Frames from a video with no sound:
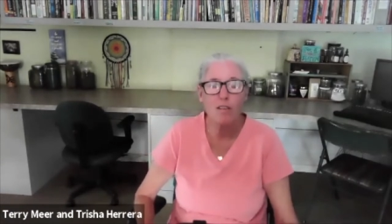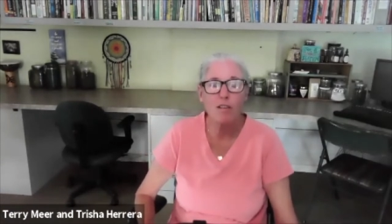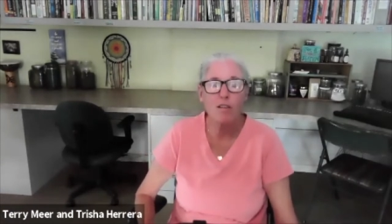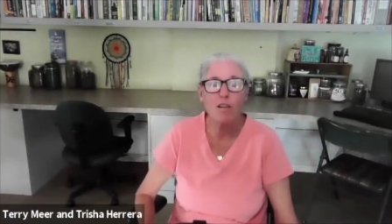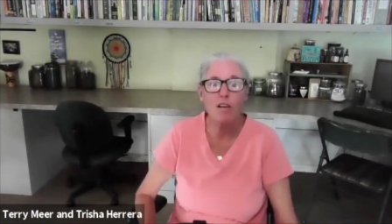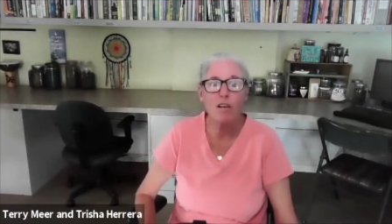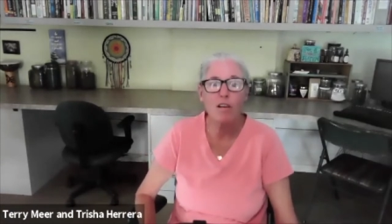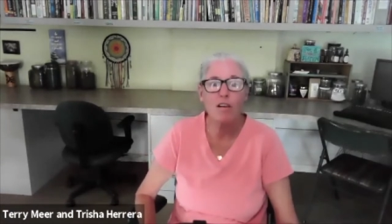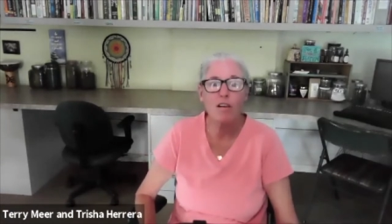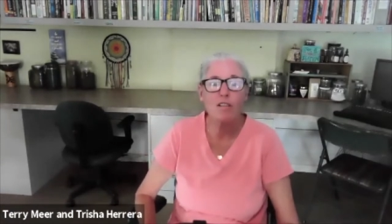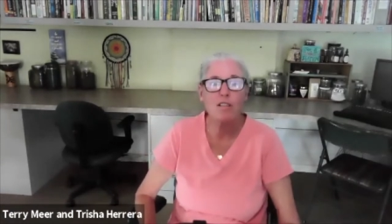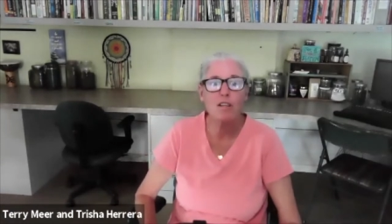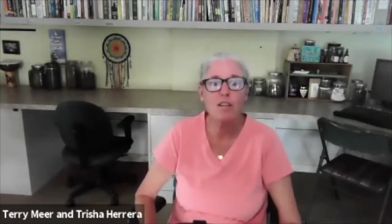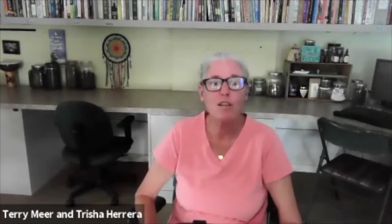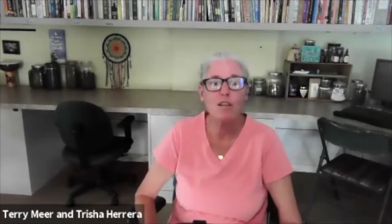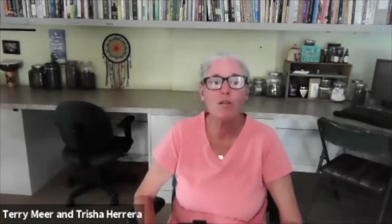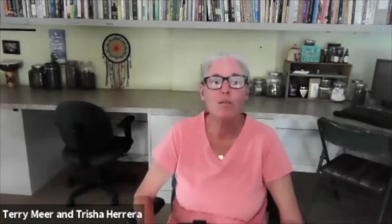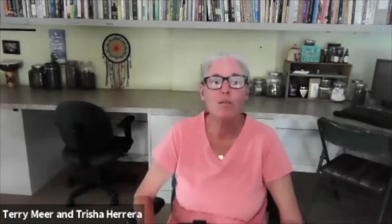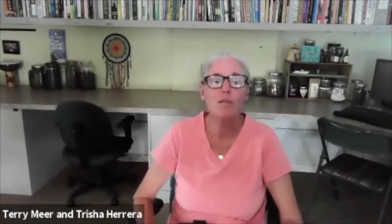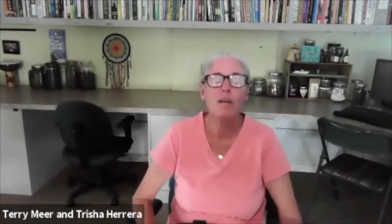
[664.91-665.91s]
They're
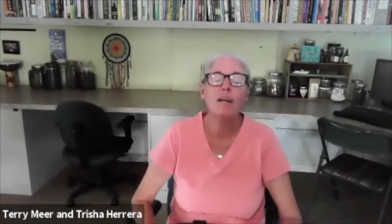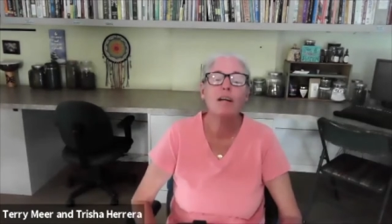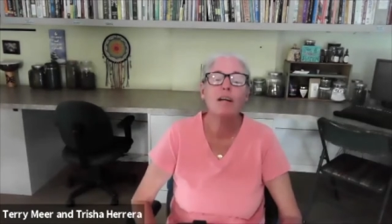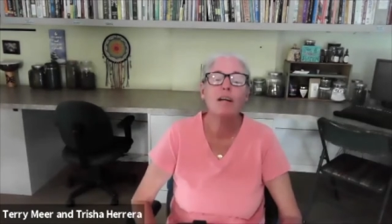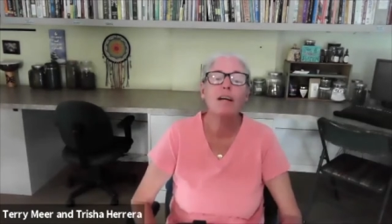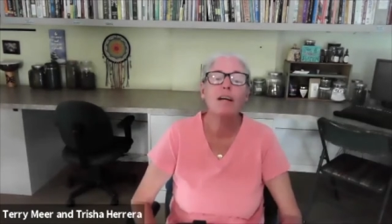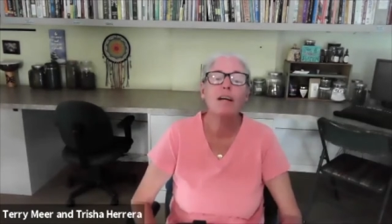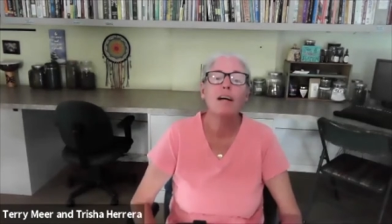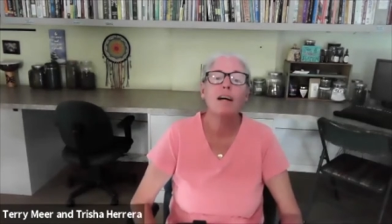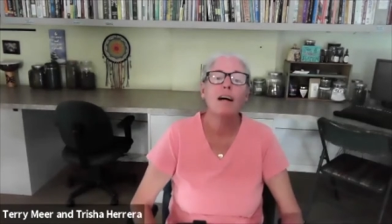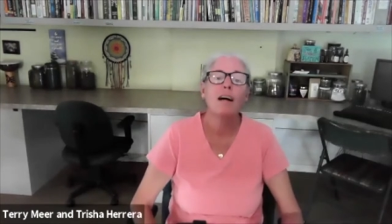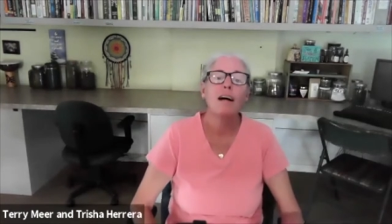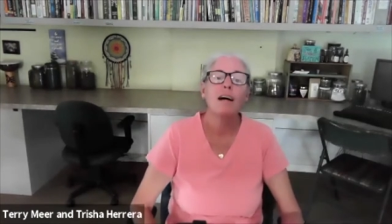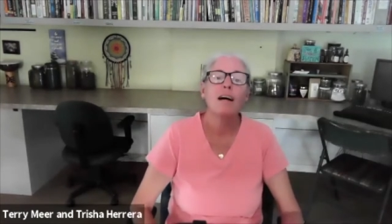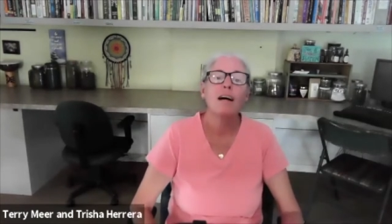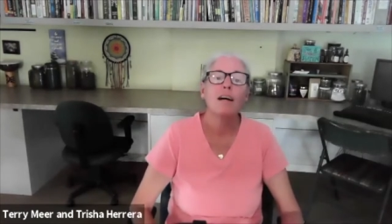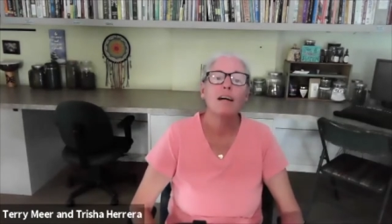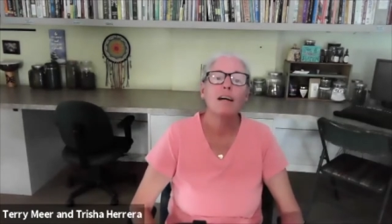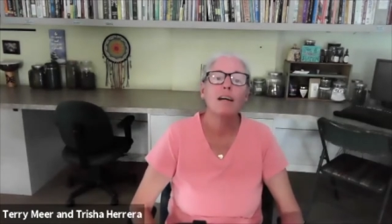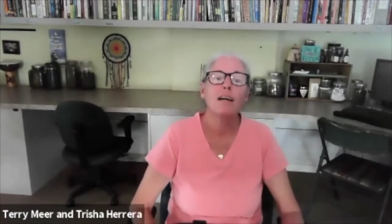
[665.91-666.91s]
also
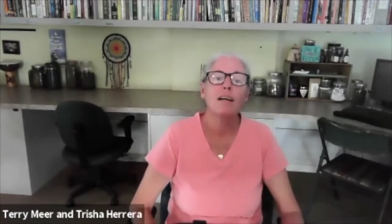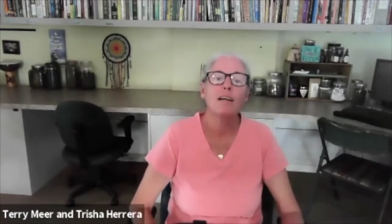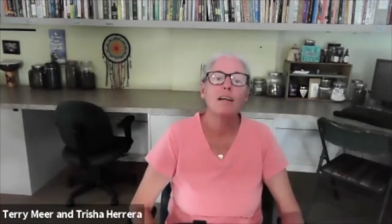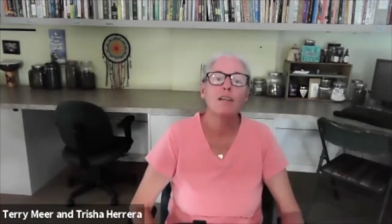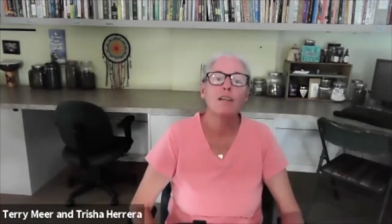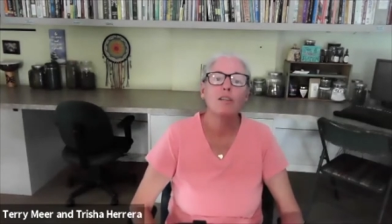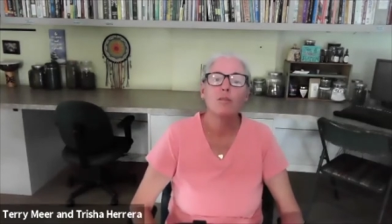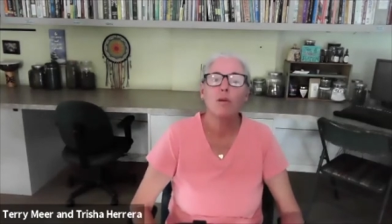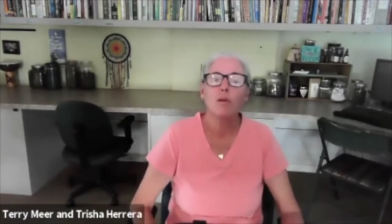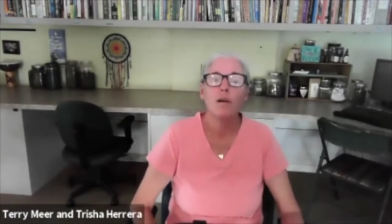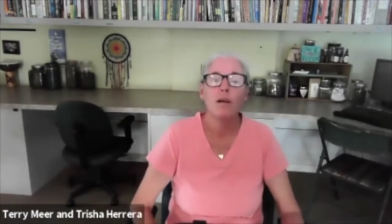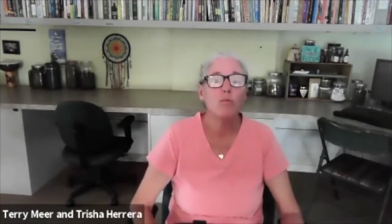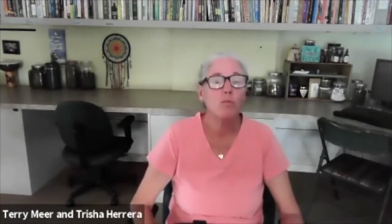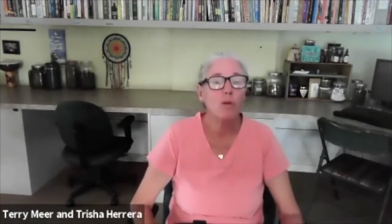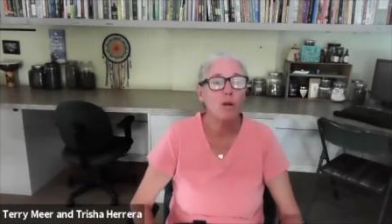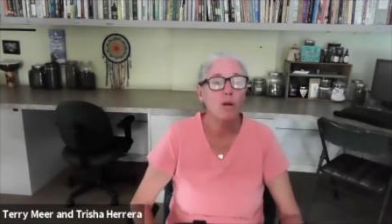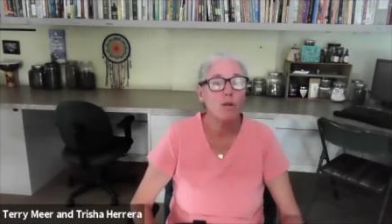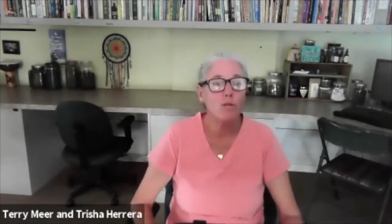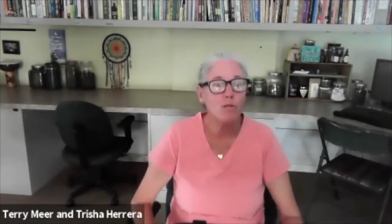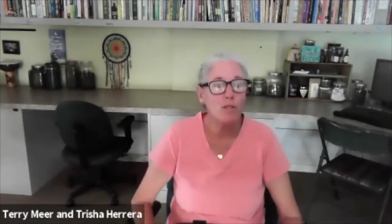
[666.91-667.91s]
great
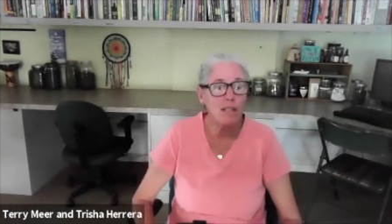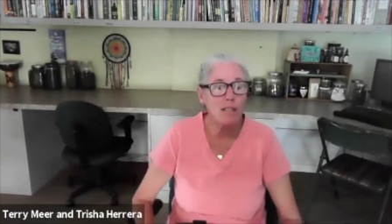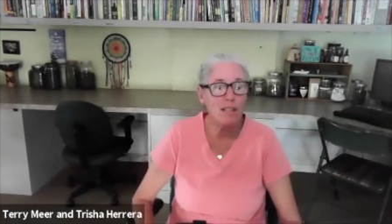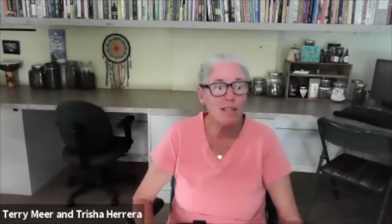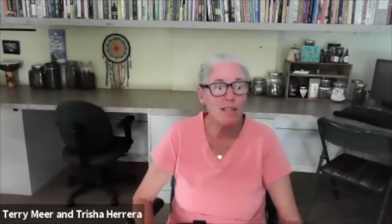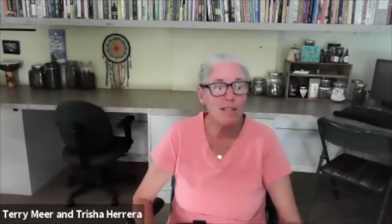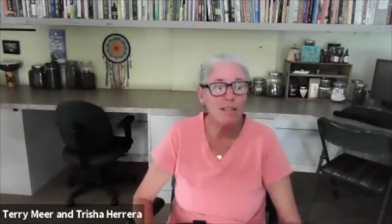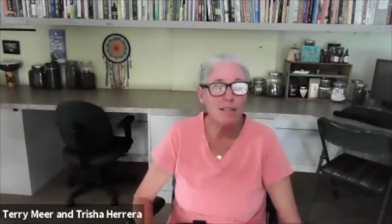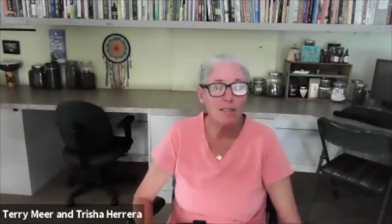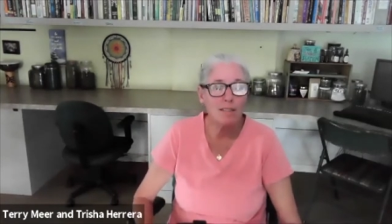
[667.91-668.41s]
roasted.